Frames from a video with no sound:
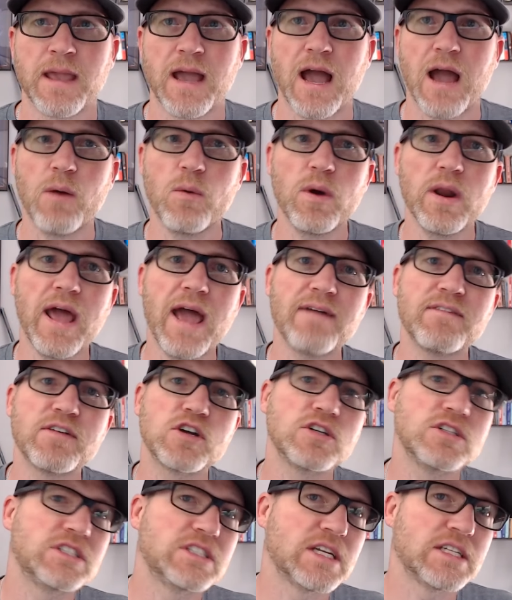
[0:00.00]
I want to have a
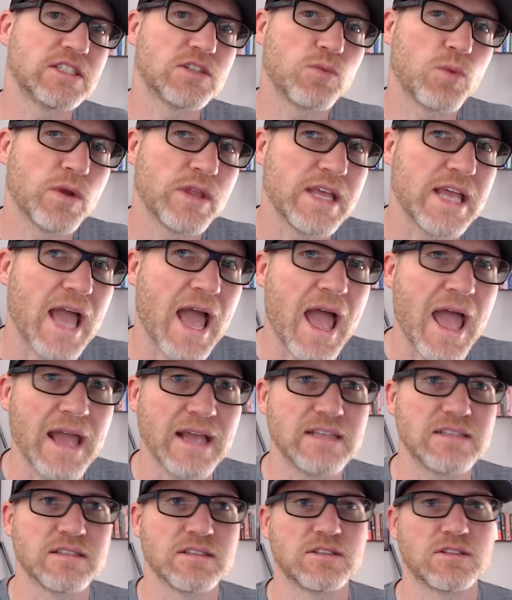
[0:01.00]
good sense of where the
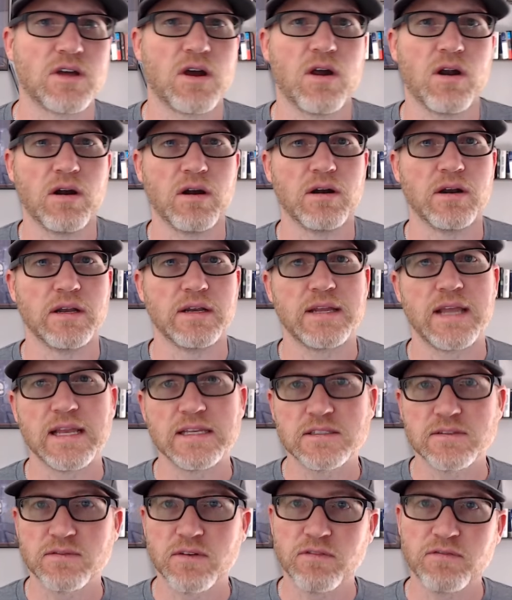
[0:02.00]
exits are in
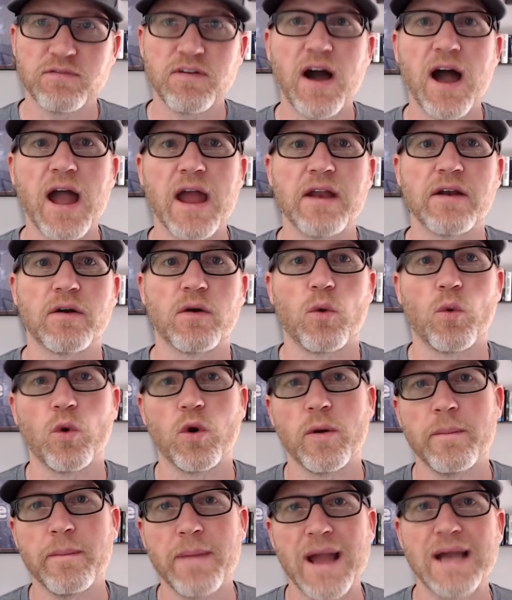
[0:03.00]
case of a fire
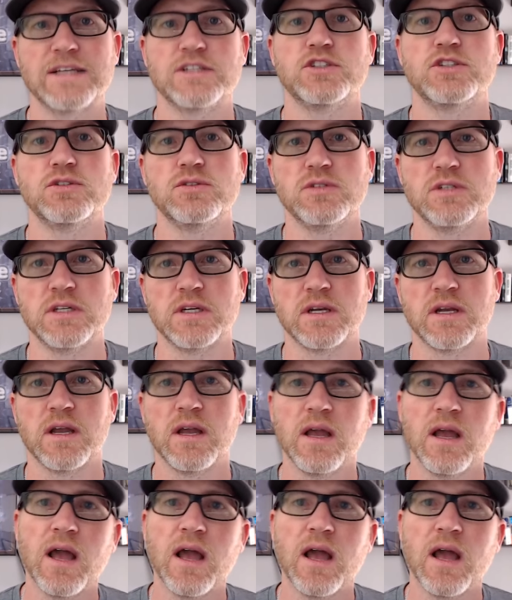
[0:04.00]
or a mass shooting.